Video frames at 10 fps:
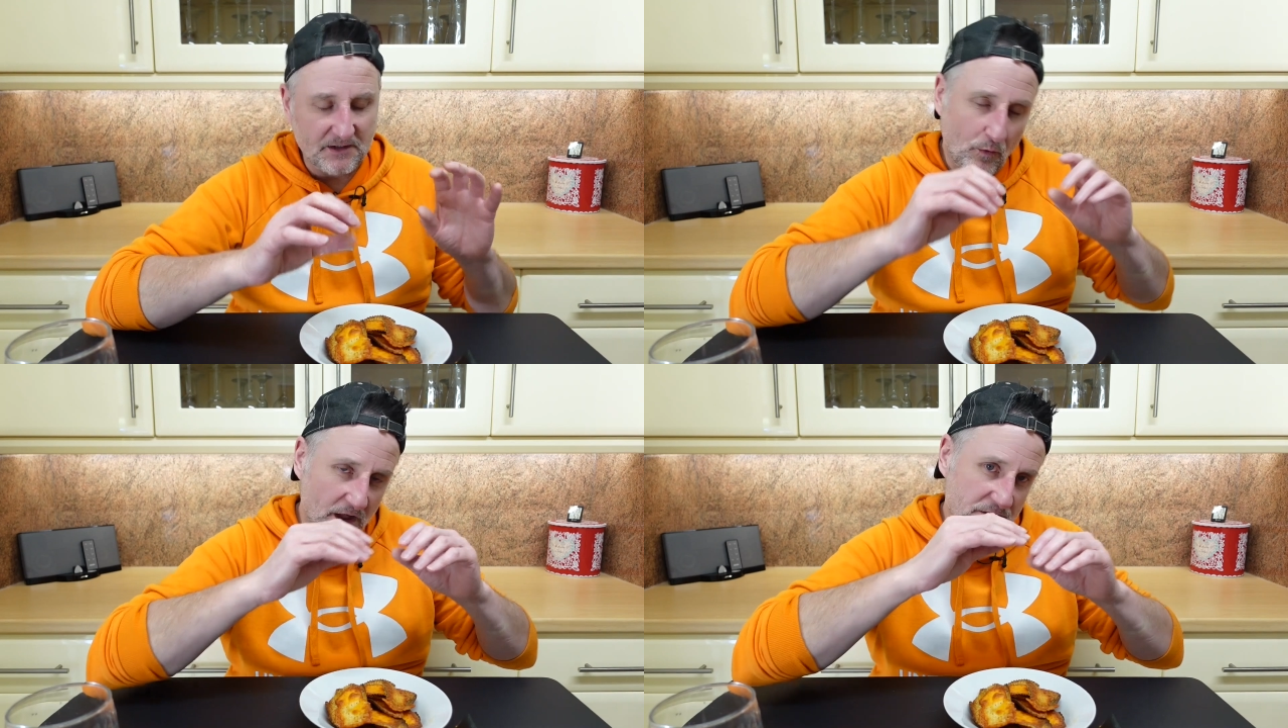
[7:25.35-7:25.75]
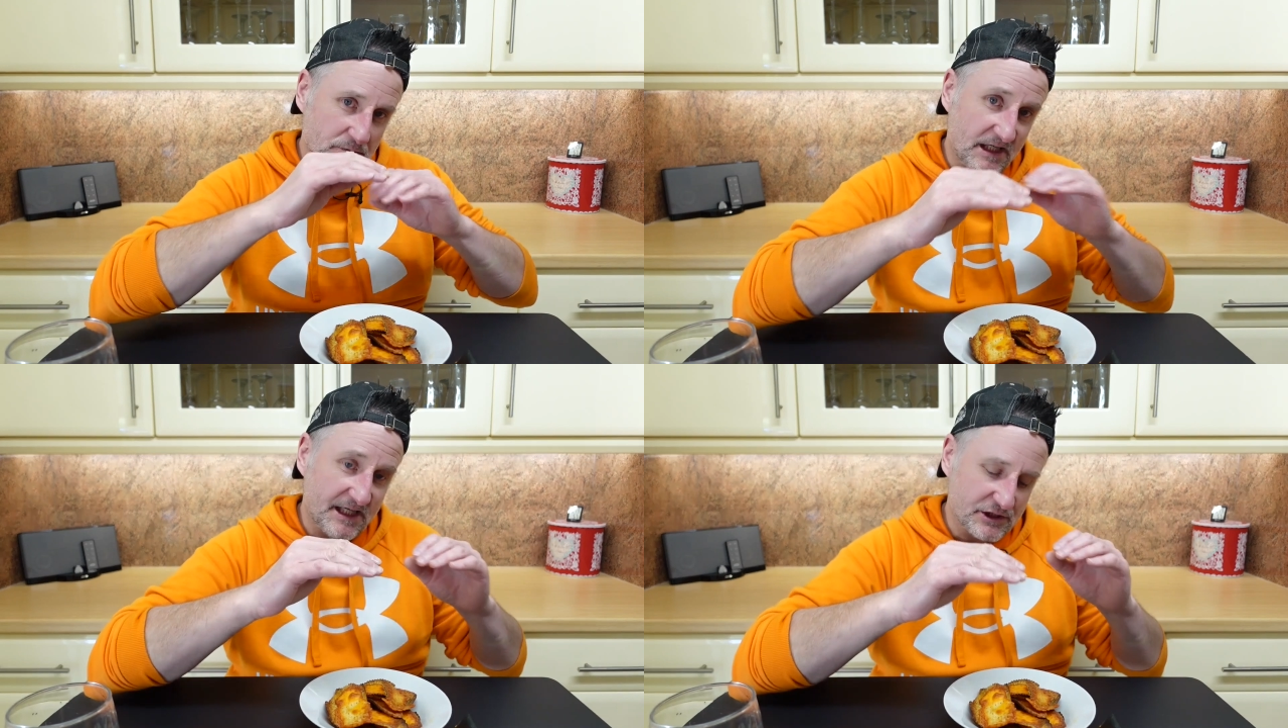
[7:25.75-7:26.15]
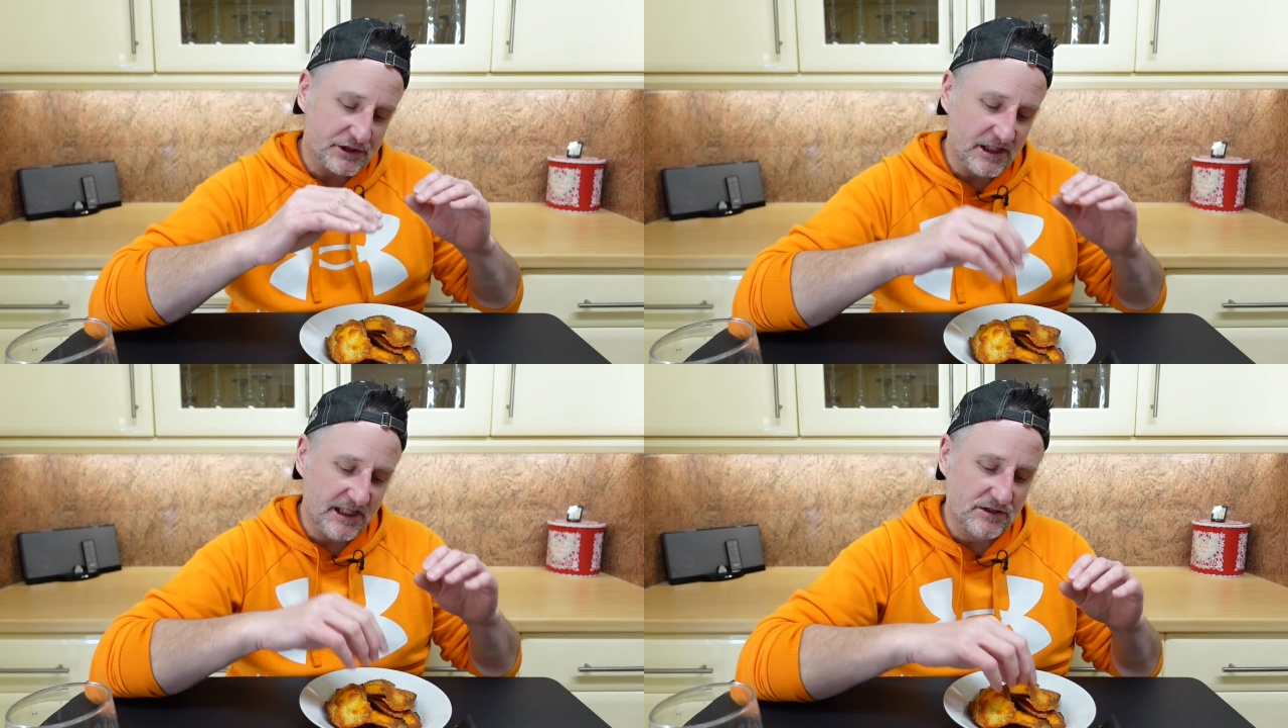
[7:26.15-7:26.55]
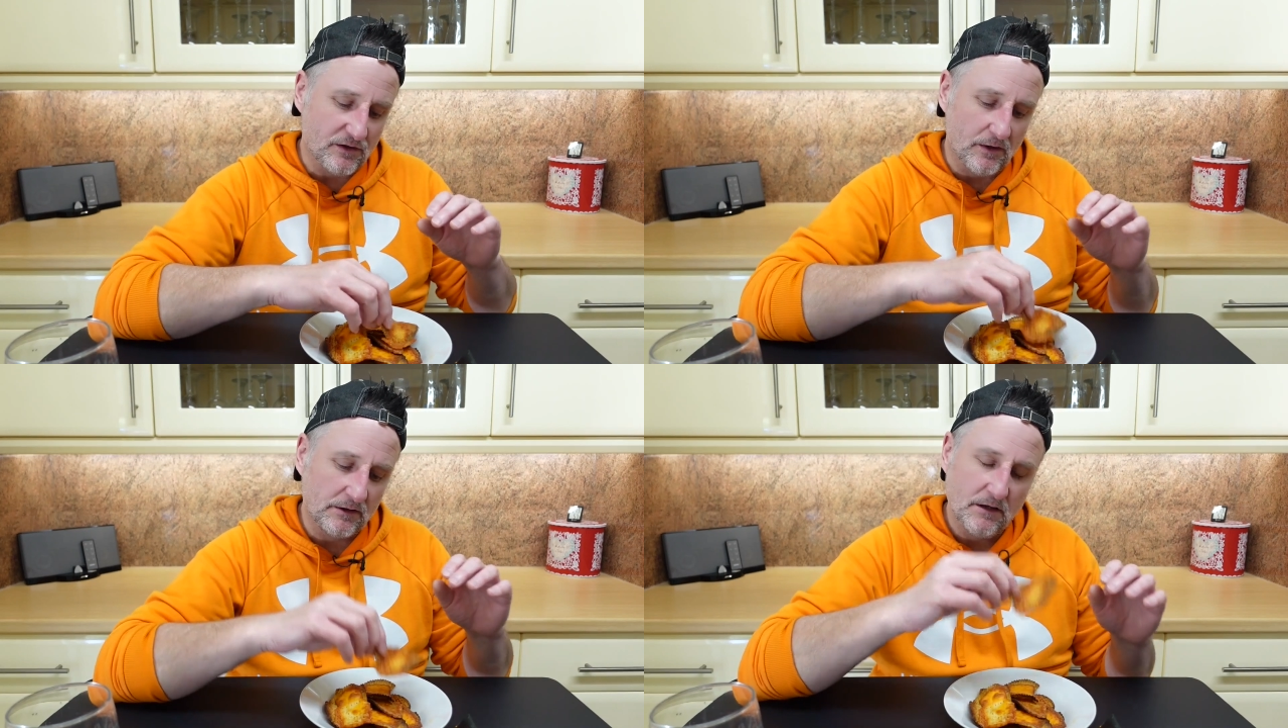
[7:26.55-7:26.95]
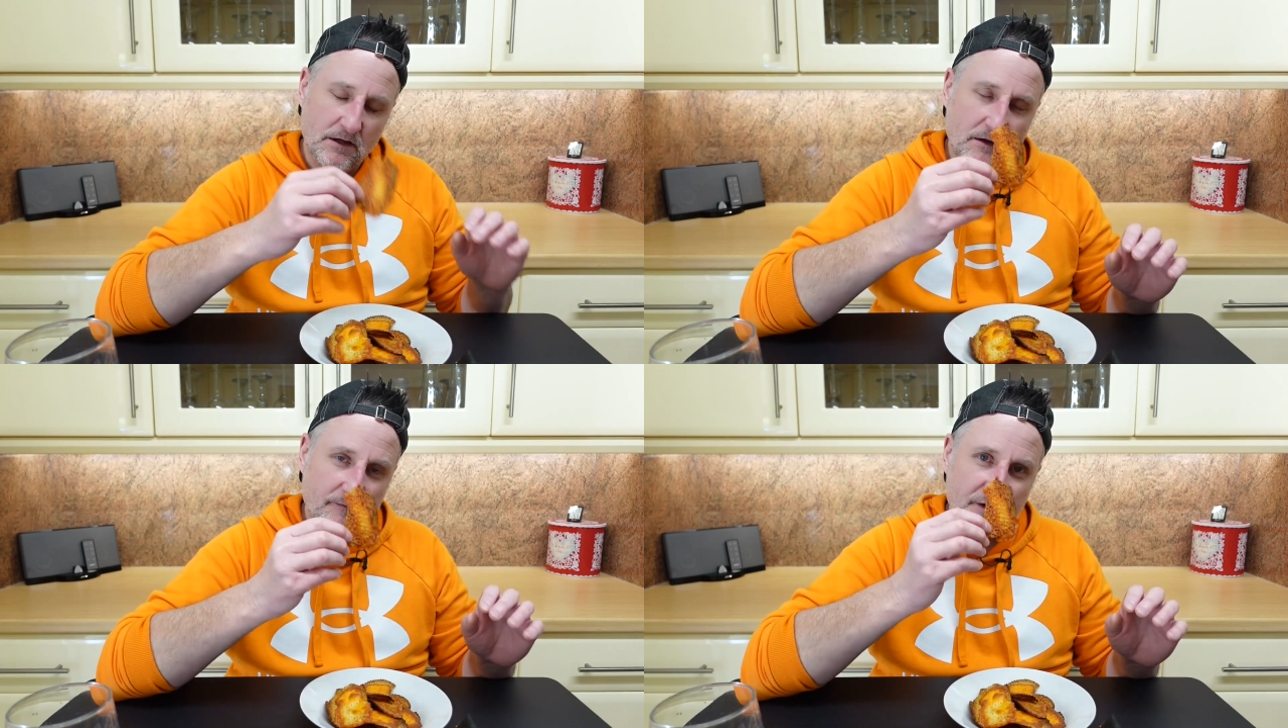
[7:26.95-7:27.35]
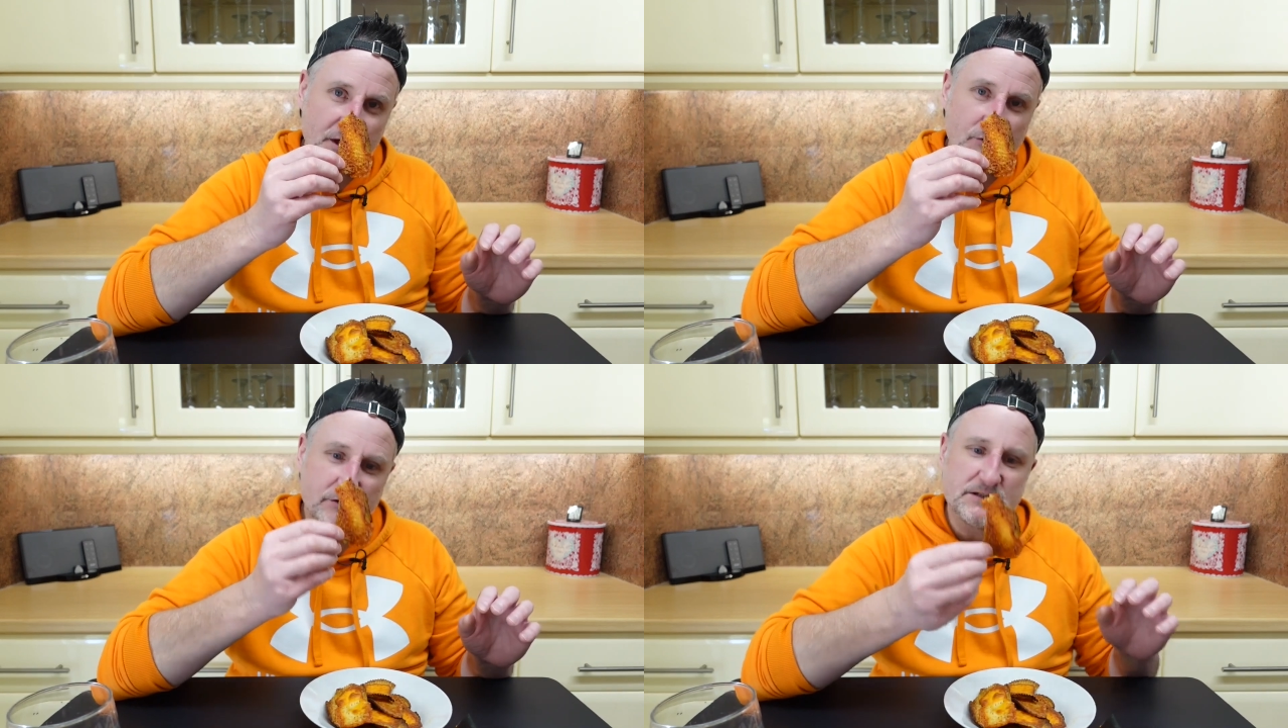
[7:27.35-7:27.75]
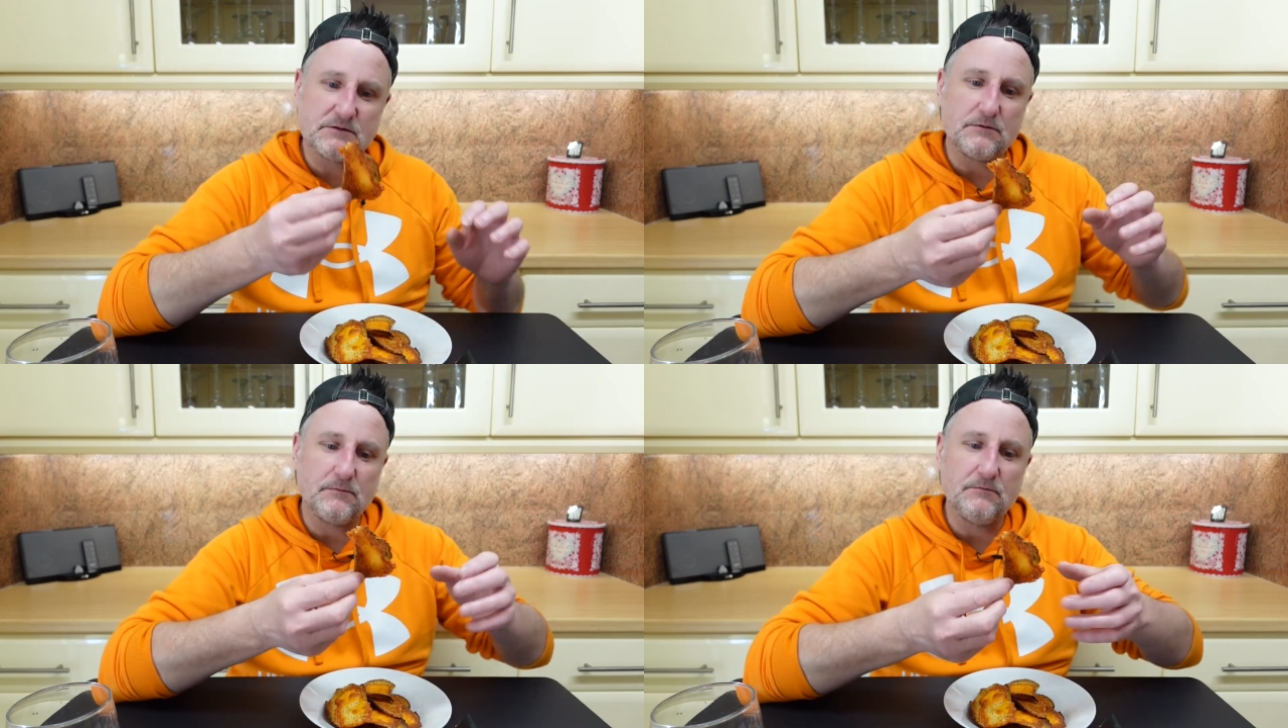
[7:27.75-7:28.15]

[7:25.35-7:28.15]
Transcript: the ones with less cheese on, the crisp